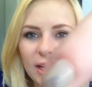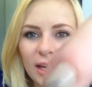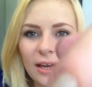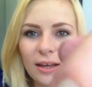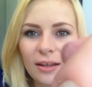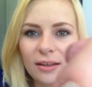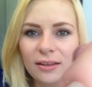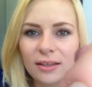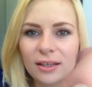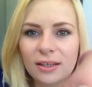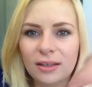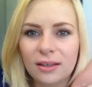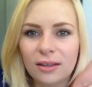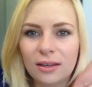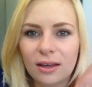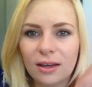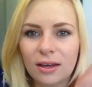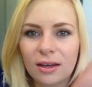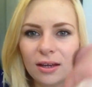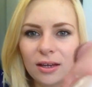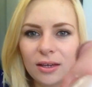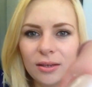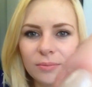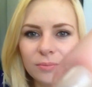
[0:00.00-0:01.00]
get the
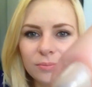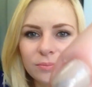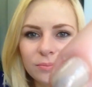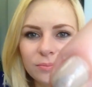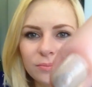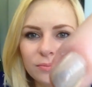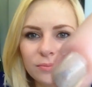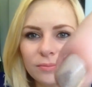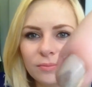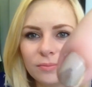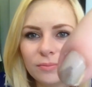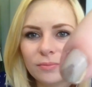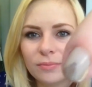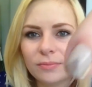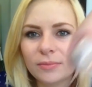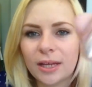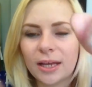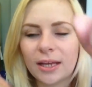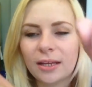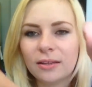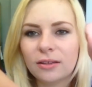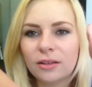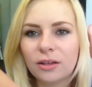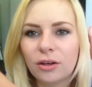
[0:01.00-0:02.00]

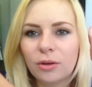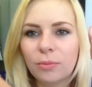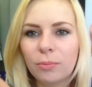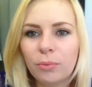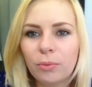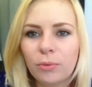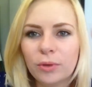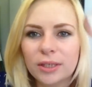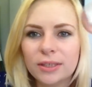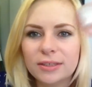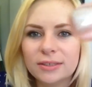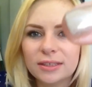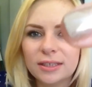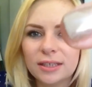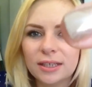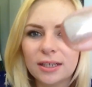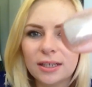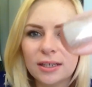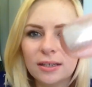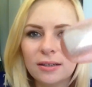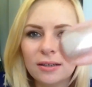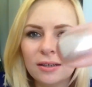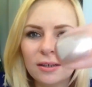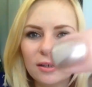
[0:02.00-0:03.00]
like little
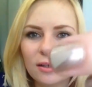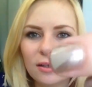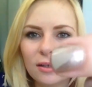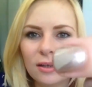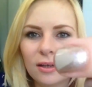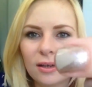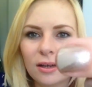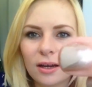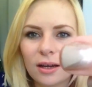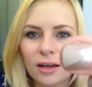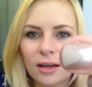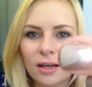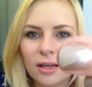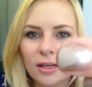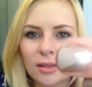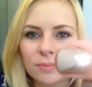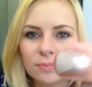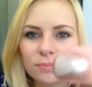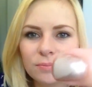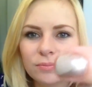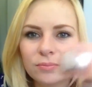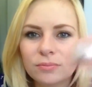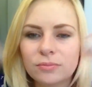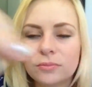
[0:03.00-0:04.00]
pointed
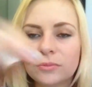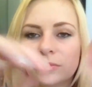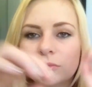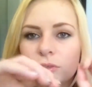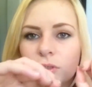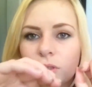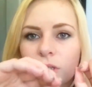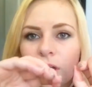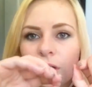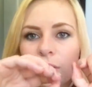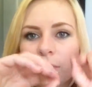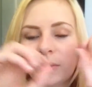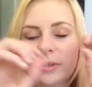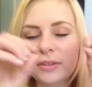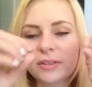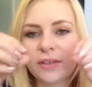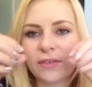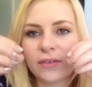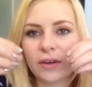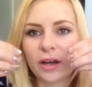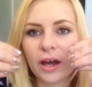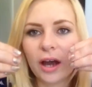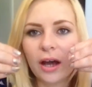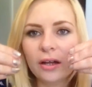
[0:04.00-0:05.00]
look with
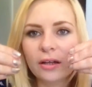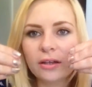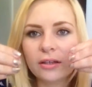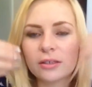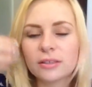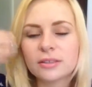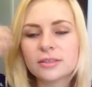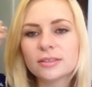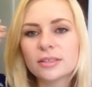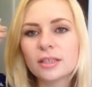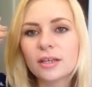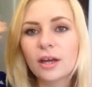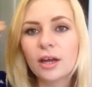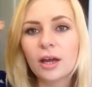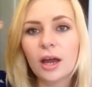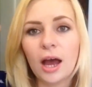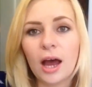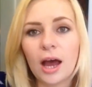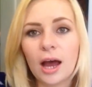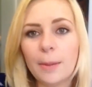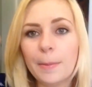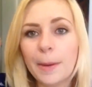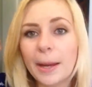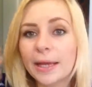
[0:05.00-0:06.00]
different colors,
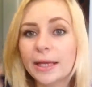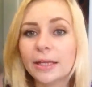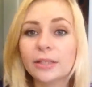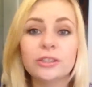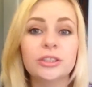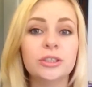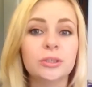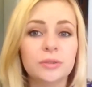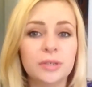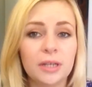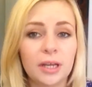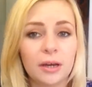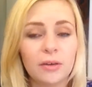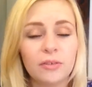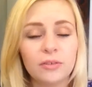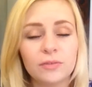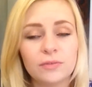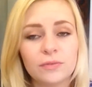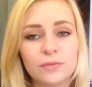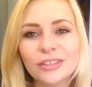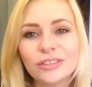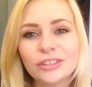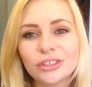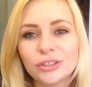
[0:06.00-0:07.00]
I can do nail
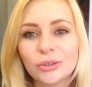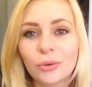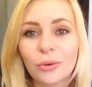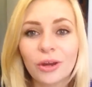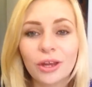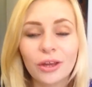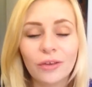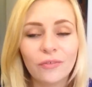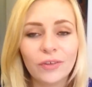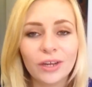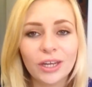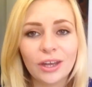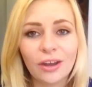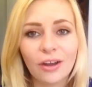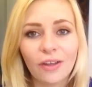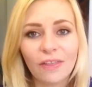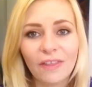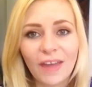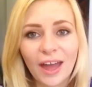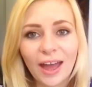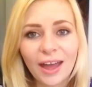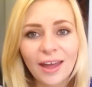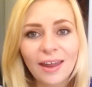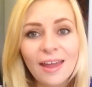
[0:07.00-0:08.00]
tutorial video
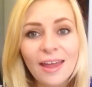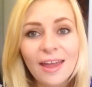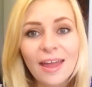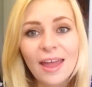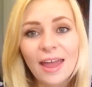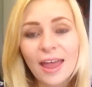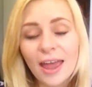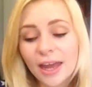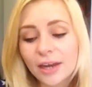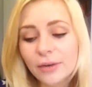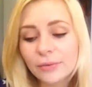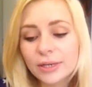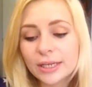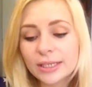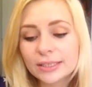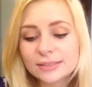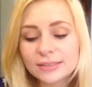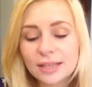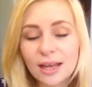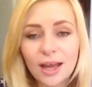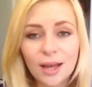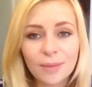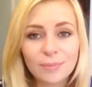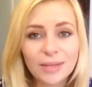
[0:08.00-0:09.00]
on that.
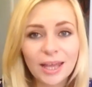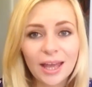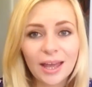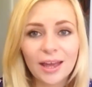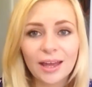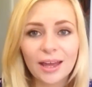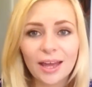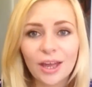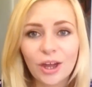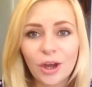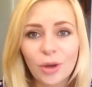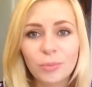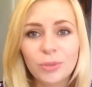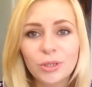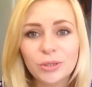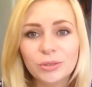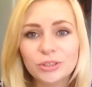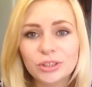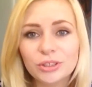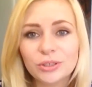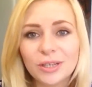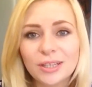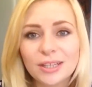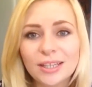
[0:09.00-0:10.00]
Anyways, yeah, I hope
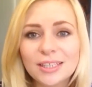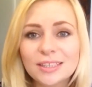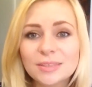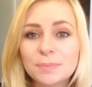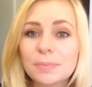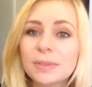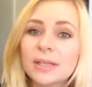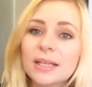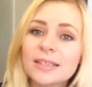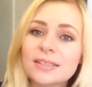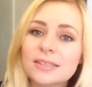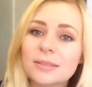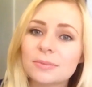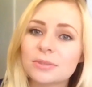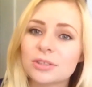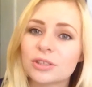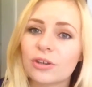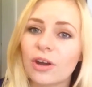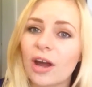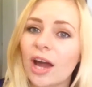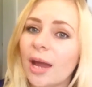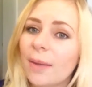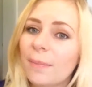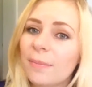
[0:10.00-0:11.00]
you enjoyed this. Please
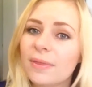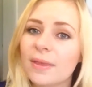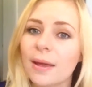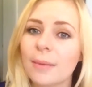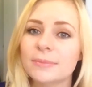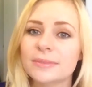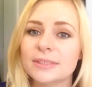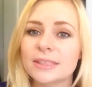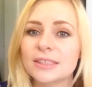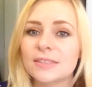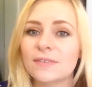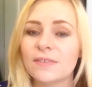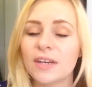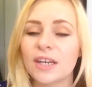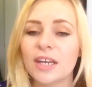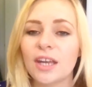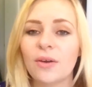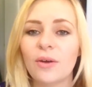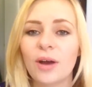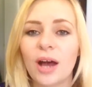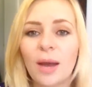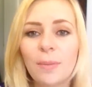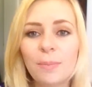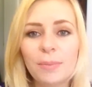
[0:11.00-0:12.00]
subscribe, thumbs this
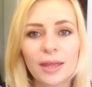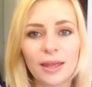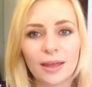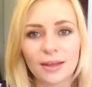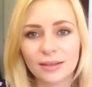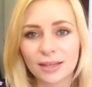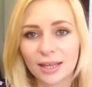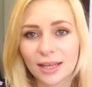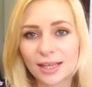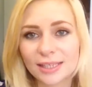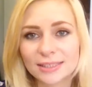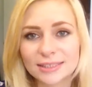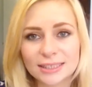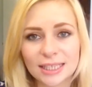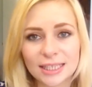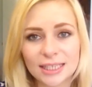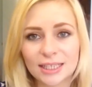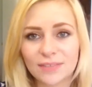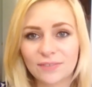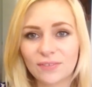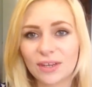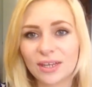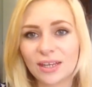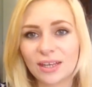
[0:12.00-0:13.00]
video up, and like I
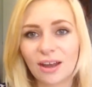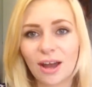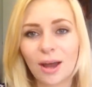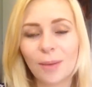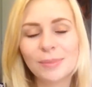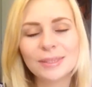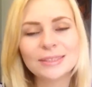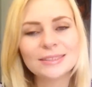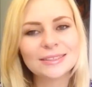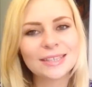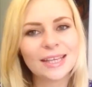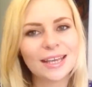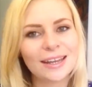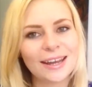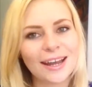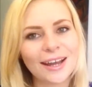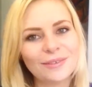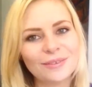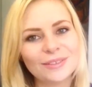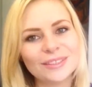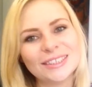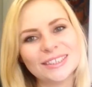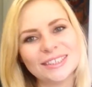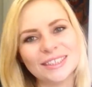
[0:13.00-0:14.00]
said, leave any comments, and
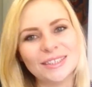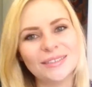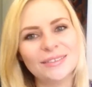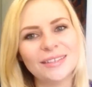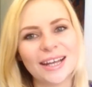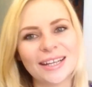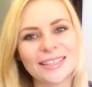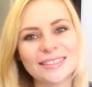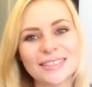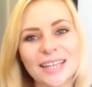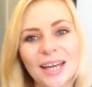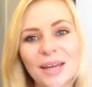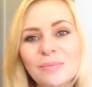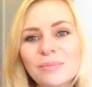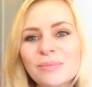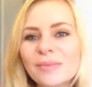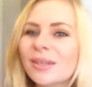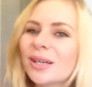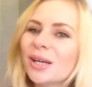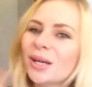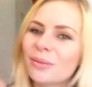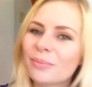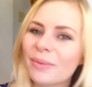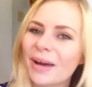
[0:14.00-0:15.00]
I will see you next time.
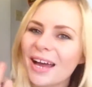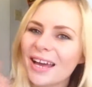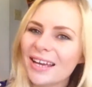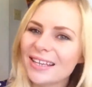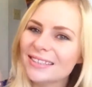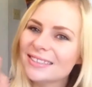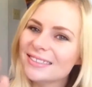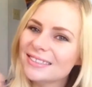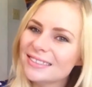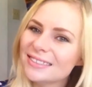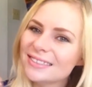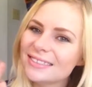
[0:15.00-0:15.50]
Bye!